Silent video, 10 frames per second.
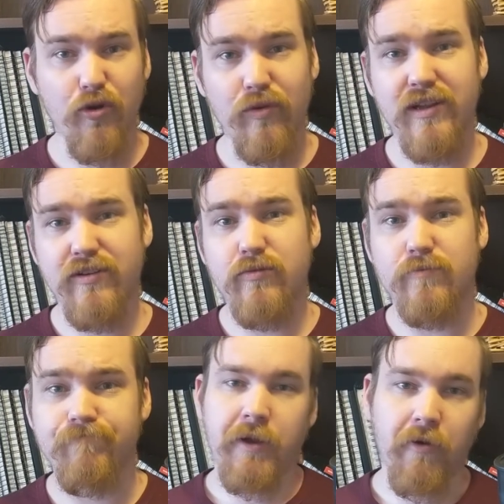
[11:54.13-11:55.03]
really cool.
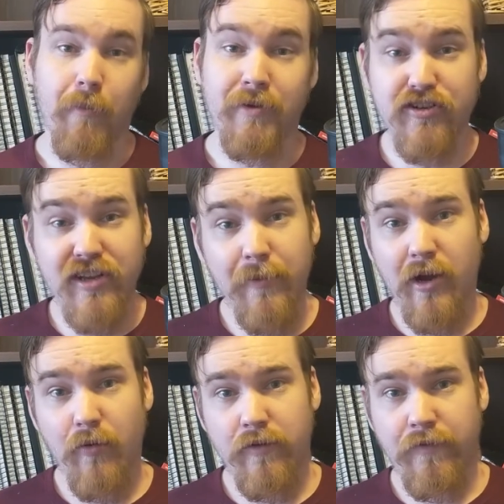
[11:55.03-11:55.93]
Alright, but don't take my
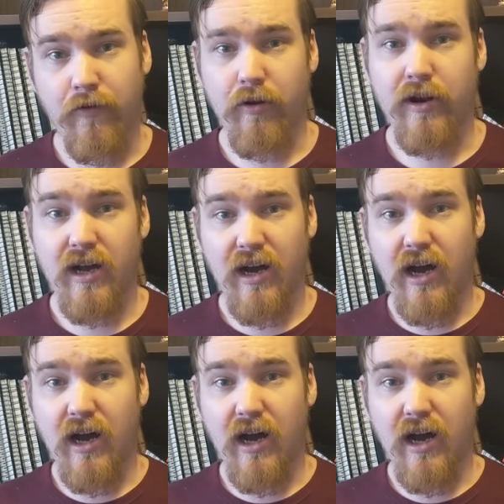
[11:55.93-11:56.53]
word for it.